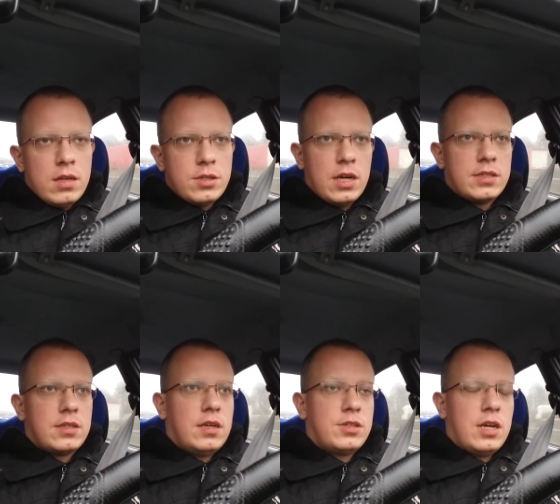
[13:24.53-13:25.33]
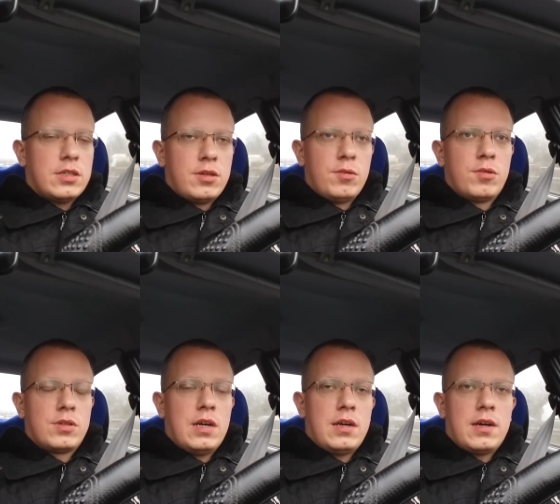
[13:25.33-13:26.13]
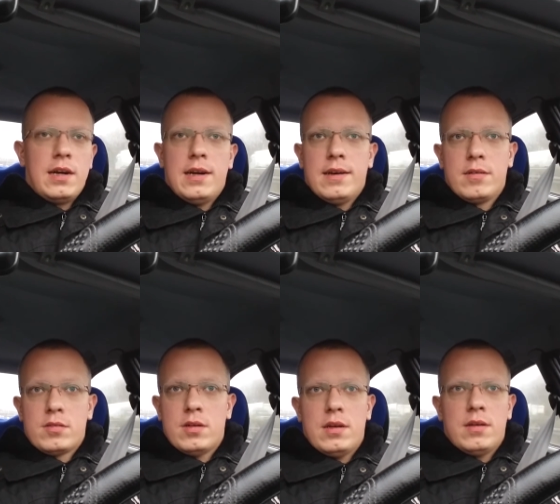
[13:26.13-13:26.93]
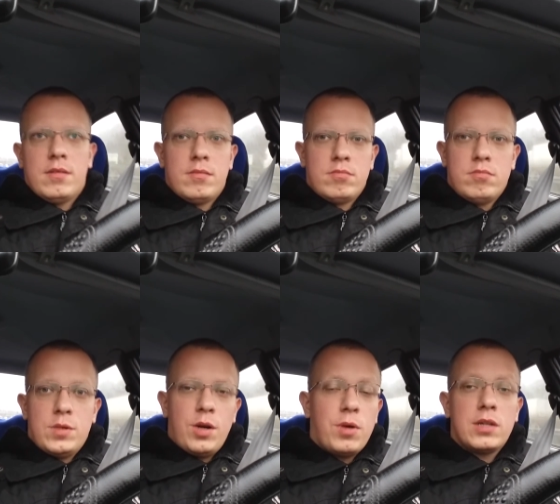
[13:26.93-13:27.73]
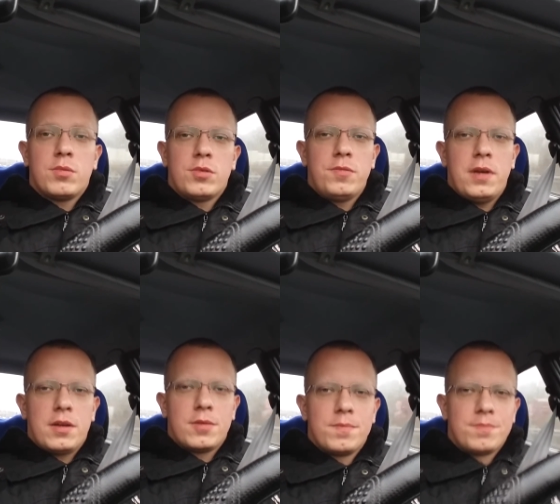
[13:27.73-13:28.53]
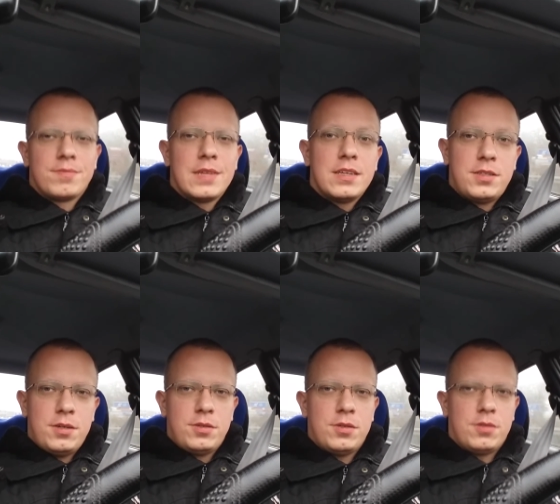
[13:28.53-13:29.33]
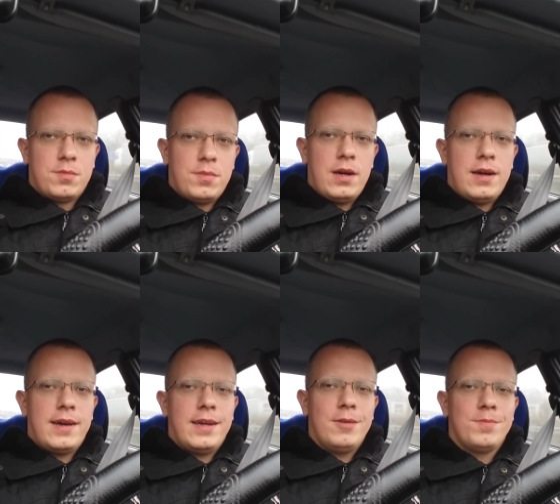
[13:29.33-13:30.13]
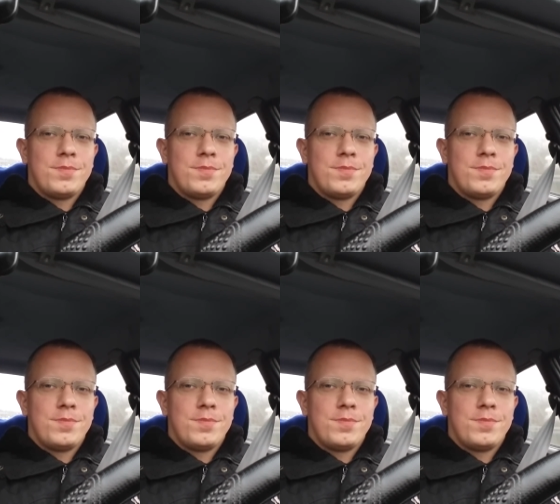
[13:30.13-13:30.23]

Just look there and write what you think. See you soon. Bye.